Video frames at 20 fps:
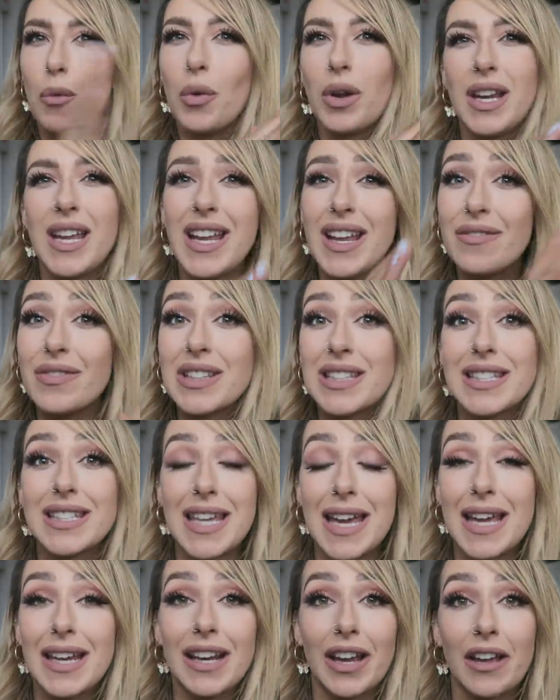I want to even
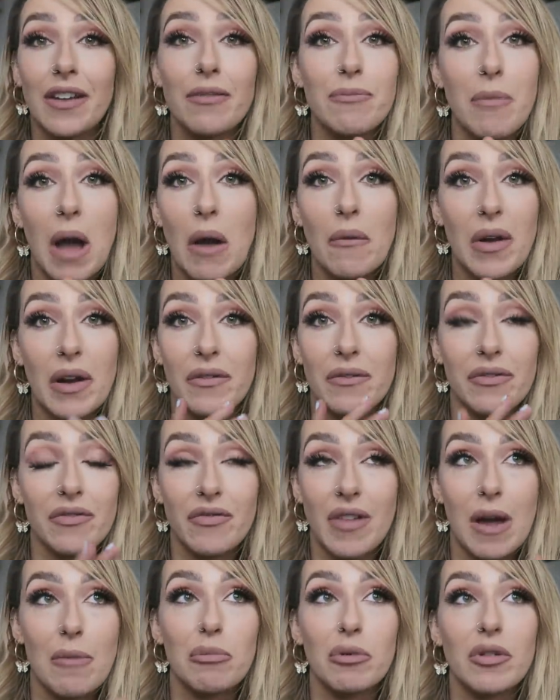say like around
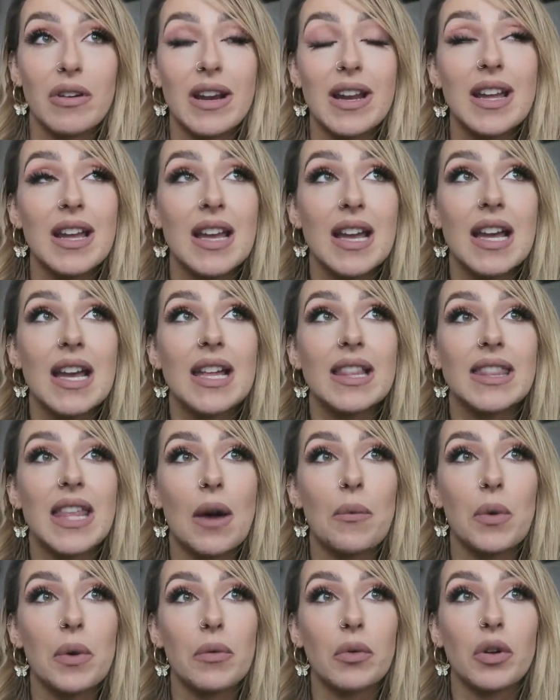February,
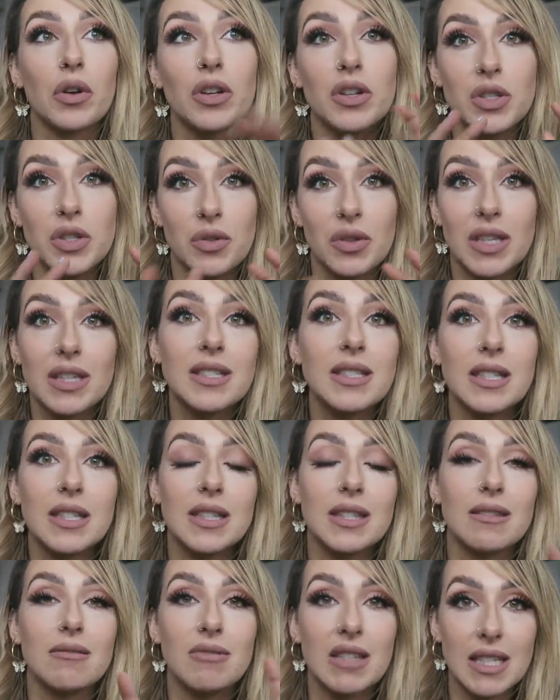that we were going to do this
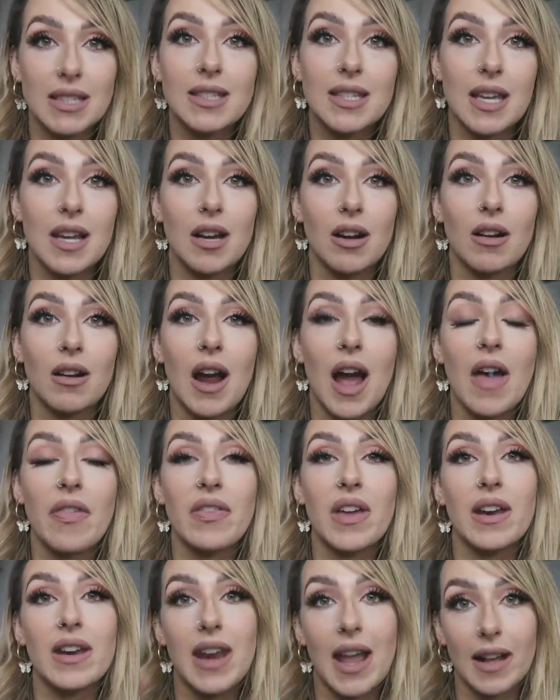this year
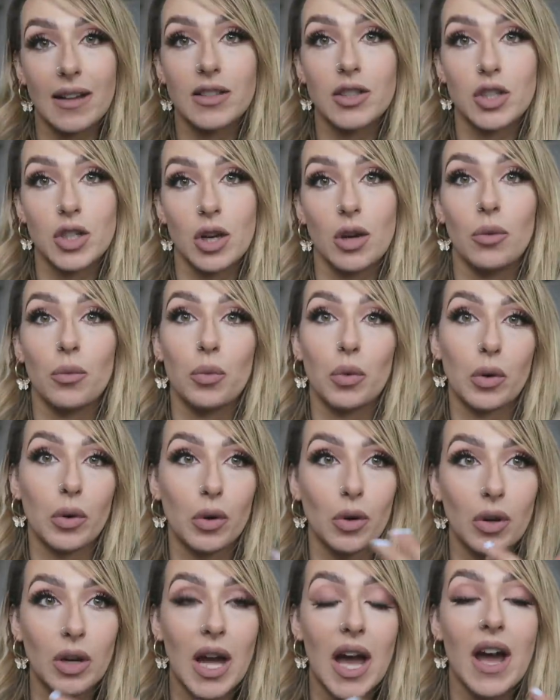and then next year we are
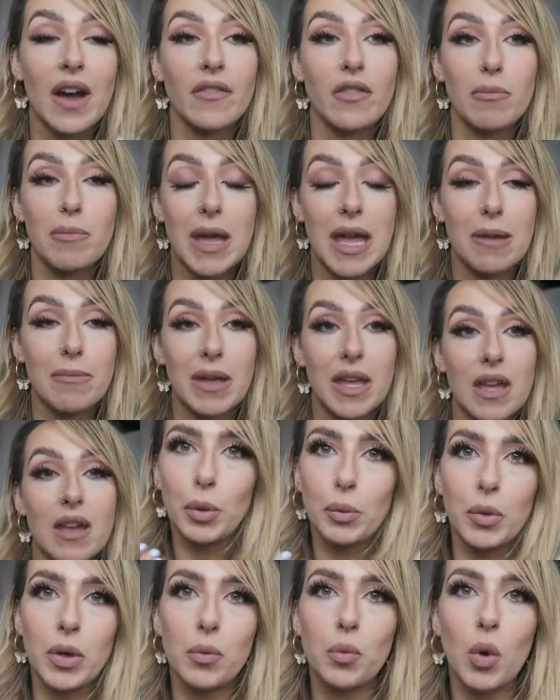going to have a baby.
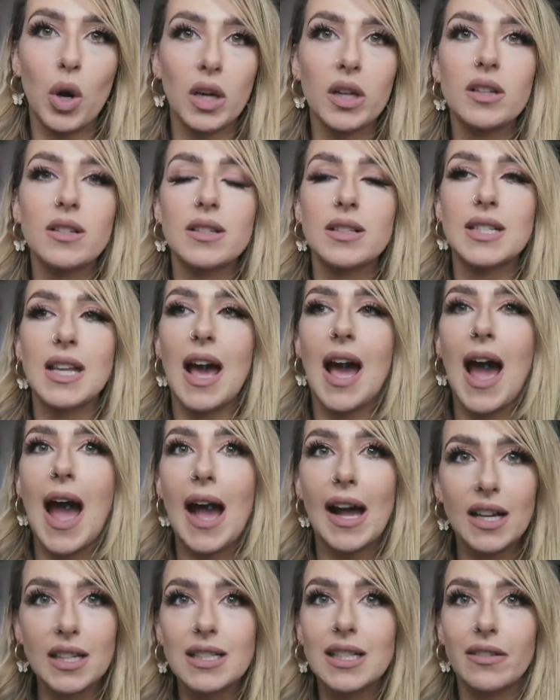But we weren't
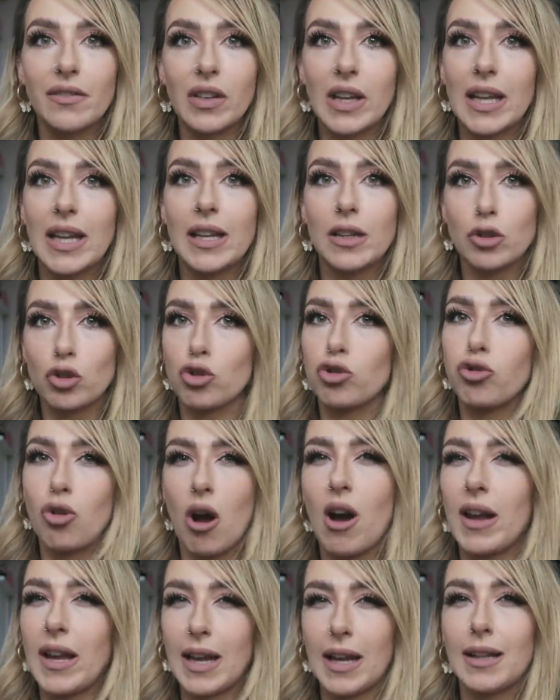actively
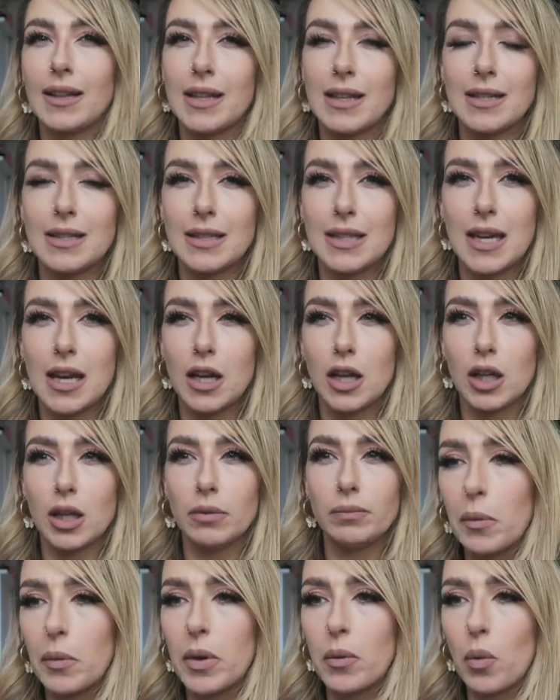trying this
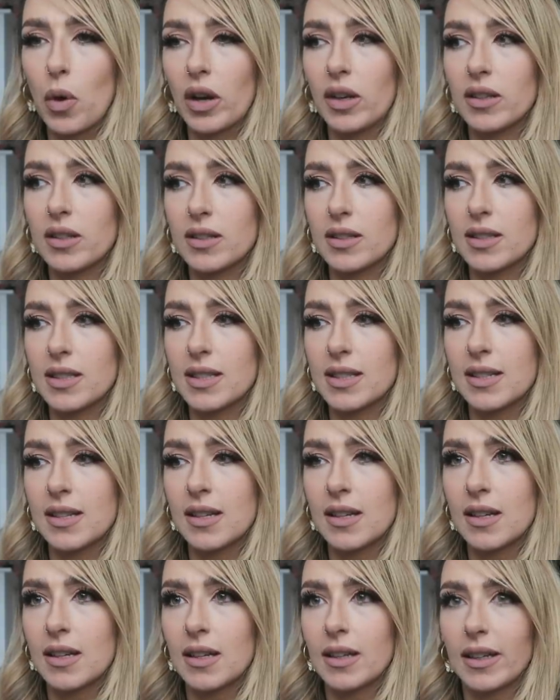year, but we weren't
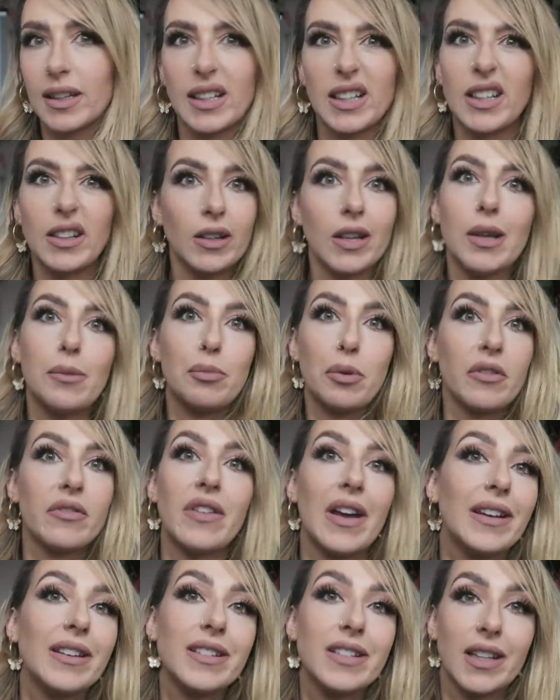clearly
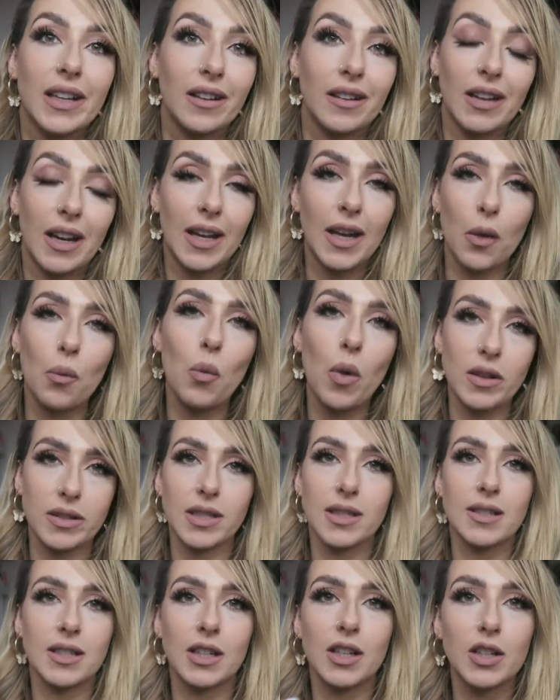preventing. Like it
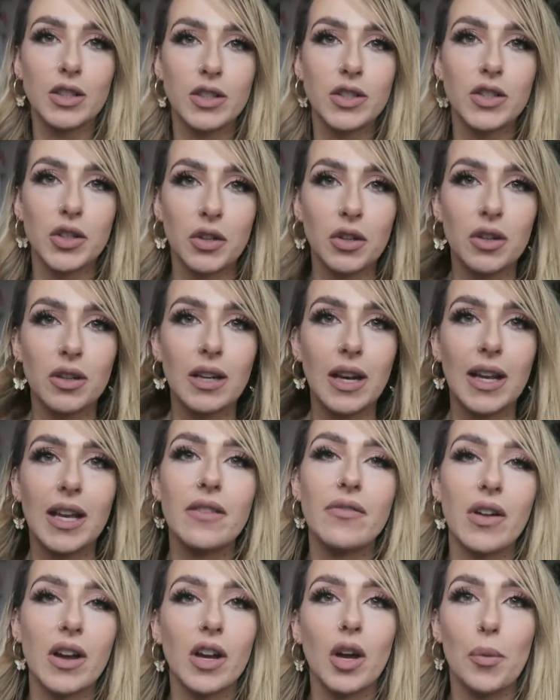wasn't a concern. Like
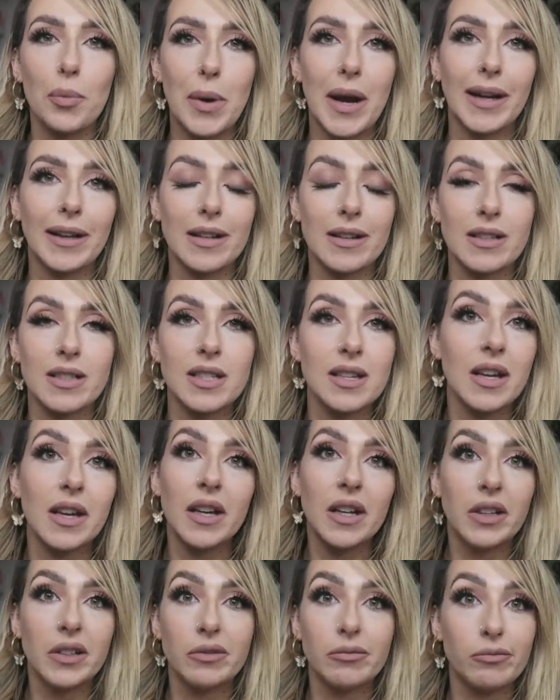if I got pregnant,
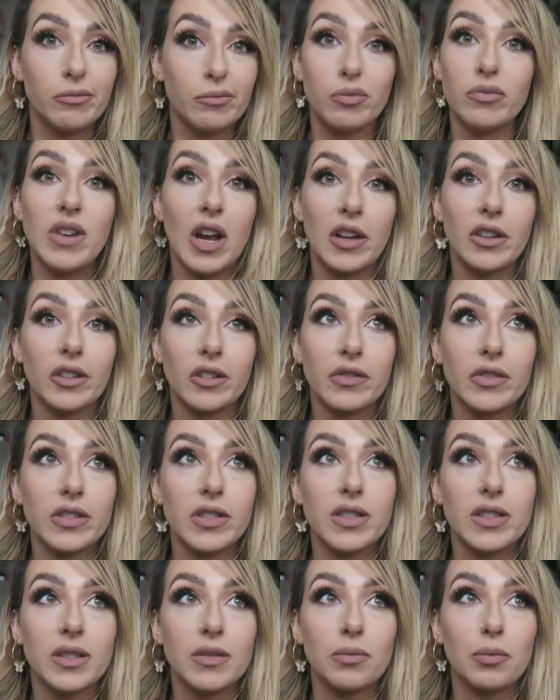neither of
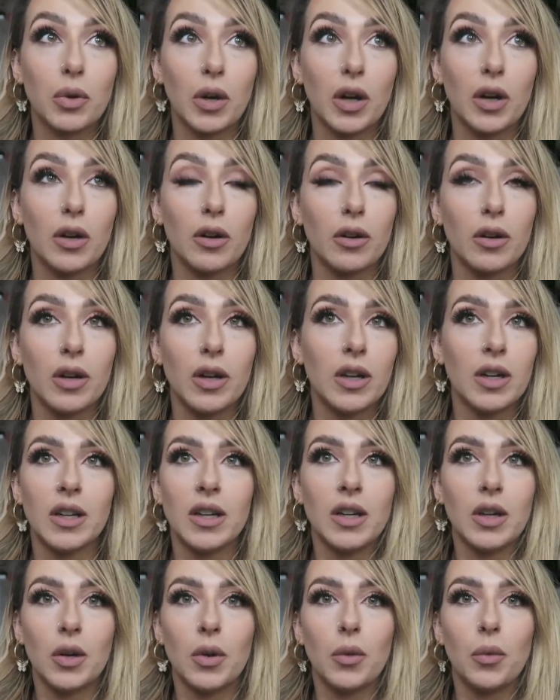us were
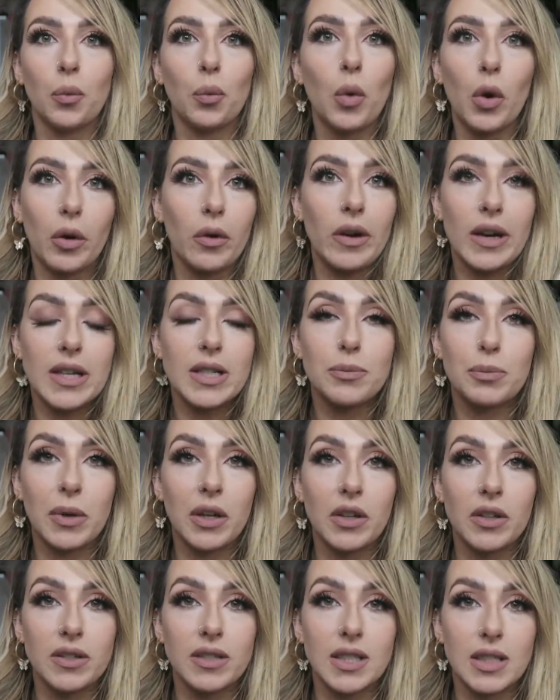worried
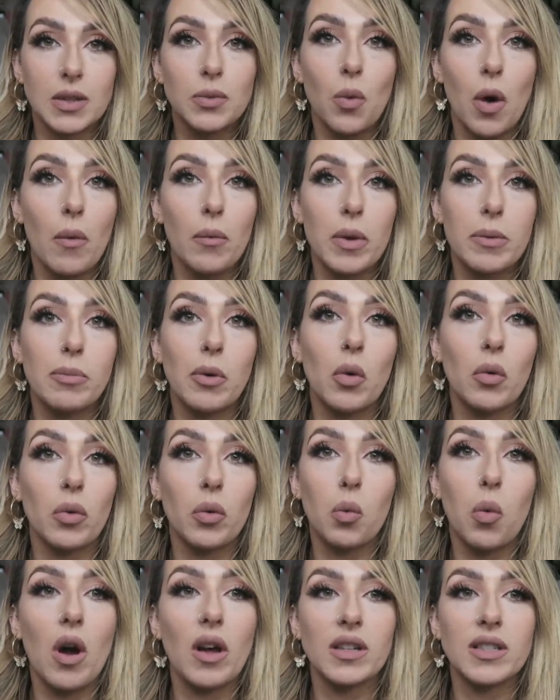because it's what we
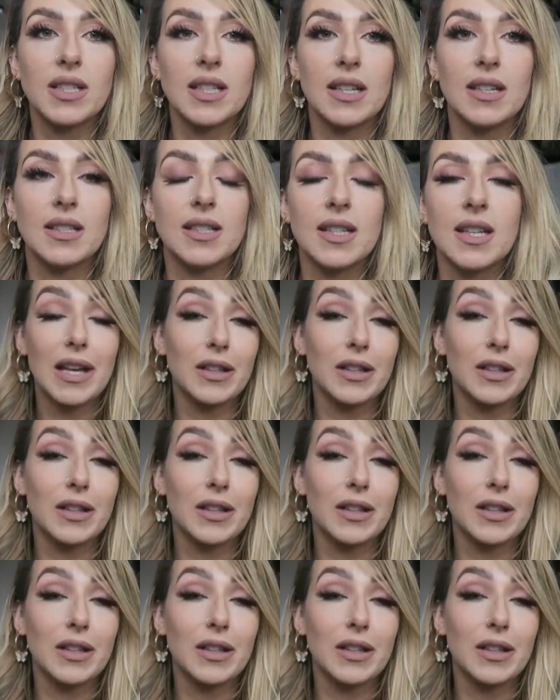both wanted.